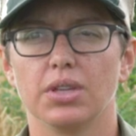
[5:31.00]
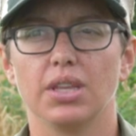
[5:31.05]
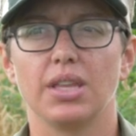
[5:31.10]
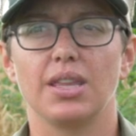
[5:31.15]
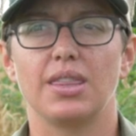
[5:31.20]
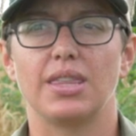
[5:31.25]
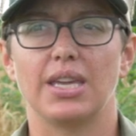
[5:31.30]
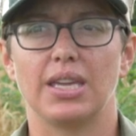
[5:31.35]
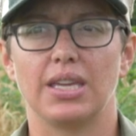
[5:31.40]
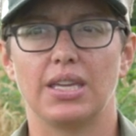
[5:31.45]

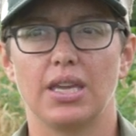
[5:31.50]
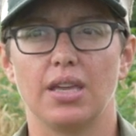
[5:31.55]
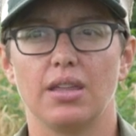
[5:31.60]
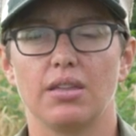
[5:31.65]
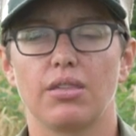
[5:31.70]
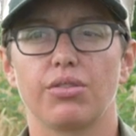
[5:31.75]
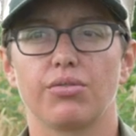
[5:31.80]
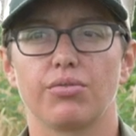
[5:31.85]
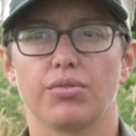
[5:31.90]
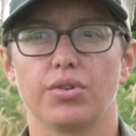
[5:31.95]
Really
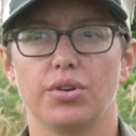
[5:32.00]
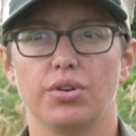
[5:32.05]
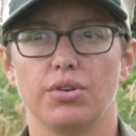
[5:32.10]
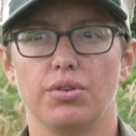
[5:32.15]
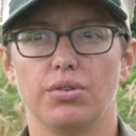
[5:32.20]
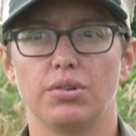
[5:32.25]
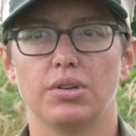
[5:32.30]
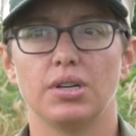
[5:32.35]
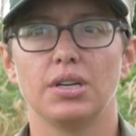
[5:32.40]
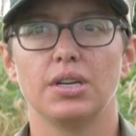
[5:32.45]
thinking
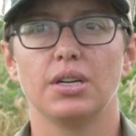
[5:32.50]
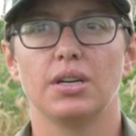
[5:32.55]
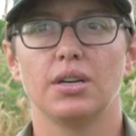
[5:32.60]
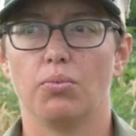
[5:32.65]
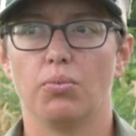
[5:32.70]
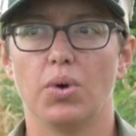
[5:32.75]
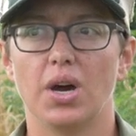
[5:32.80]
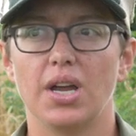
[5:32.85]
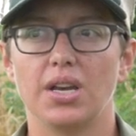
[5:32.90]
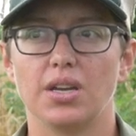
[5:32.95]
through
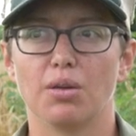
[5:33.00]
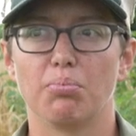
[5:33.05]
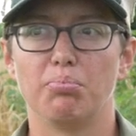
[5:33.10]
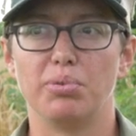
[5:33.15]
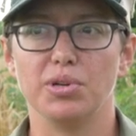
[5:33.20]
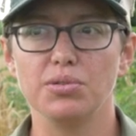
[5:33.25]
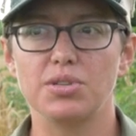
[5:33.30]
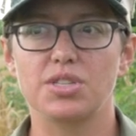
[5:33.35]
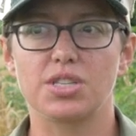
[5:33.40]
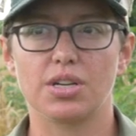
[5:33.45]
what your
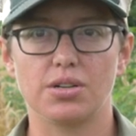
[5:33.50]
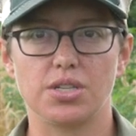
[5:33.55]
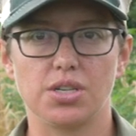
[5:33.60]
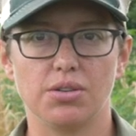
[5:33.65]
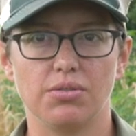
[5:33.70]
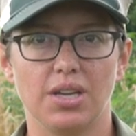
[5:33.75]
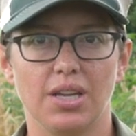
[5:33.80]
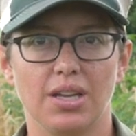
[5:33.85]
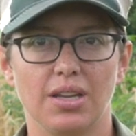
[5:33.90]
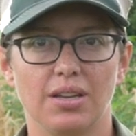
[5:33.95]
boots are
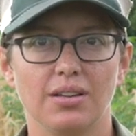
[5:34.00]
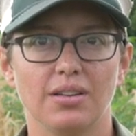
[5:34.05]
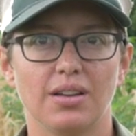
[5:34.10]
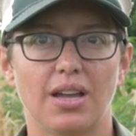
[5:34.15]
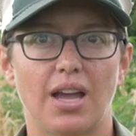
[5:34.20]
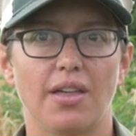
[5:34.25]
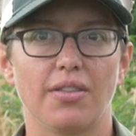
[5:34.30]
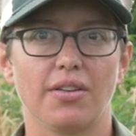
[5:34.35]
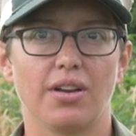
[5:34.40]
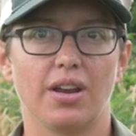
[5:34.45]
doing,
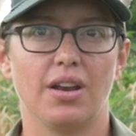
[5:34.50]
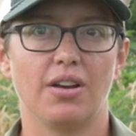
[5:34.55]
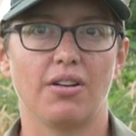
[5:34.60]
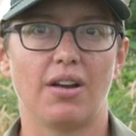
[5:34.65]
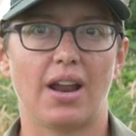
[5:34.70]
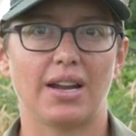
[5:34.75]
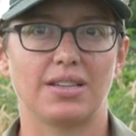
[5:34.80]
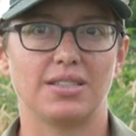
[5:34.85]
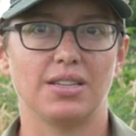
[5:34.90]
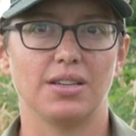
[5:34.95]
how they're
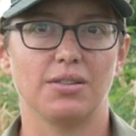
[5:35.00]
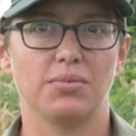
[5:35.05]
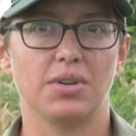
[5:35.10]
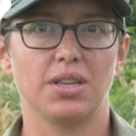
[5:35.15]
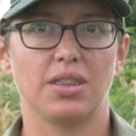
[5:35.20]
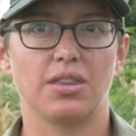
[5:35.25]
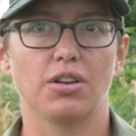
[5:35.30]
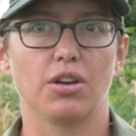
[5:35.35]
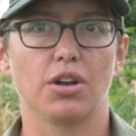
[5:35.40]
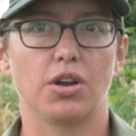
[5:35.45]
interacting
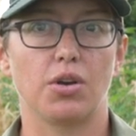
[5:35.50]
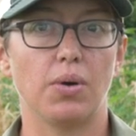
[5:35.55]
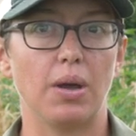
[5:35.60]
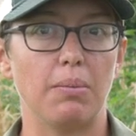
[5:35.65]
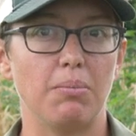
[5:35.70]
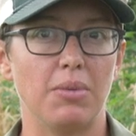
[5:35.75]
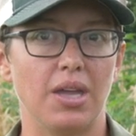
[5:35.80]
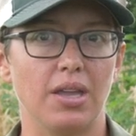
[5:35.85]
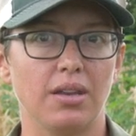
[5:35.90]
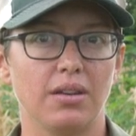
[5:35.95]
with your
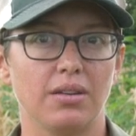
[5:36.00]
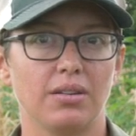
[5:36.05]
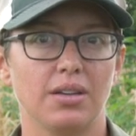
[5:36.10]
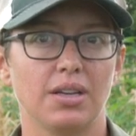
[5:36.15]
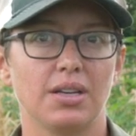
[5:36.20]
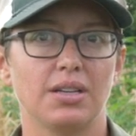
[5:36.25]
equipment.